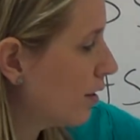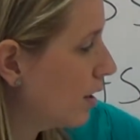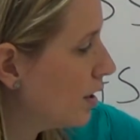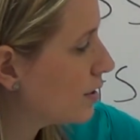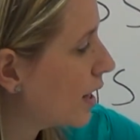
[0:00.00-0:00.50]

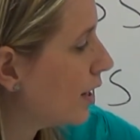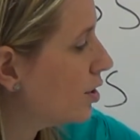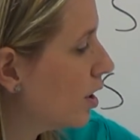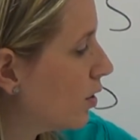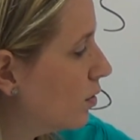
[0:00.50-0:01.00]
think it's
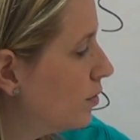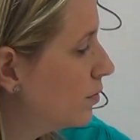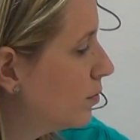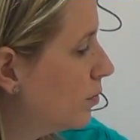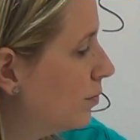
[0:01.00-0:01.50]
HL,
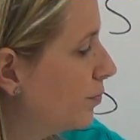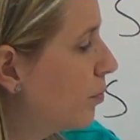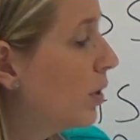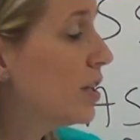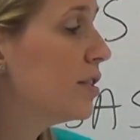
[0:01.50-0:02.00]

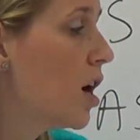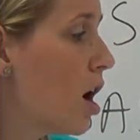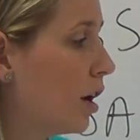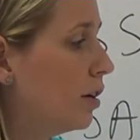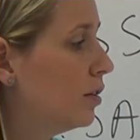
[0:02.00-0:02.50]
but it's
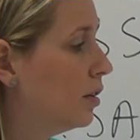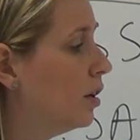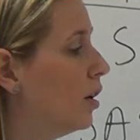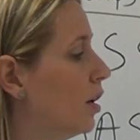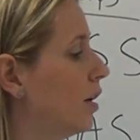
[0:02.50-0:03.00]
not.
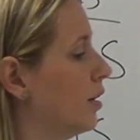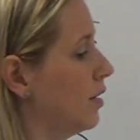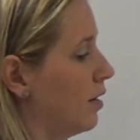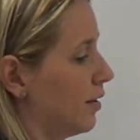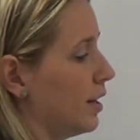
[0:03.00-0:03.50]

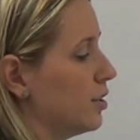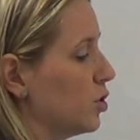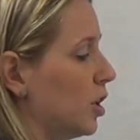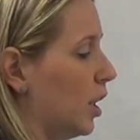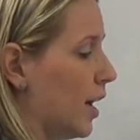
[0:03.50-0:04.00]
These
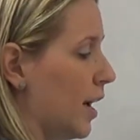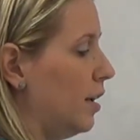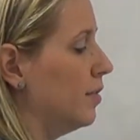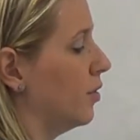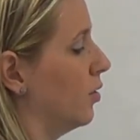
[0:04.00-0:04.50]
are a
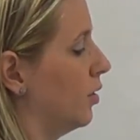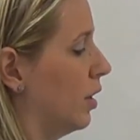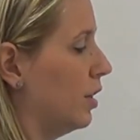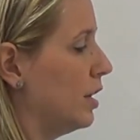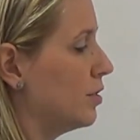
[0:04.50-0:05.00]
leg,
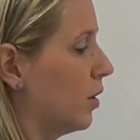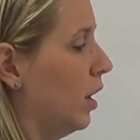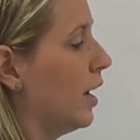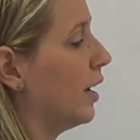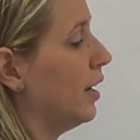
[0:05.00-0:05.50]
these are a
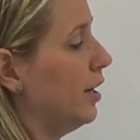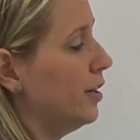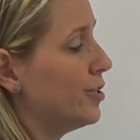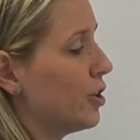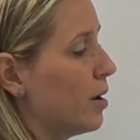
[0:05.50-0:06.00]
leg.
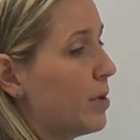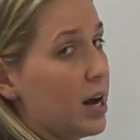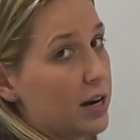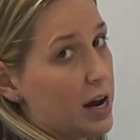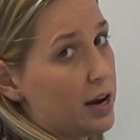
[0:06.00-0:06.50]
Here's your
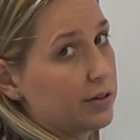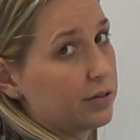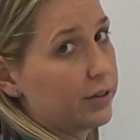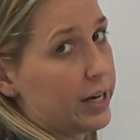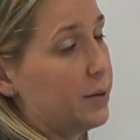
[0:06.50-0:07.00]
hypotenuse,
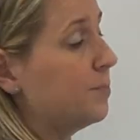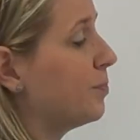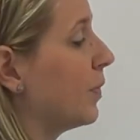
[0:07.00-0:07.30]
okay?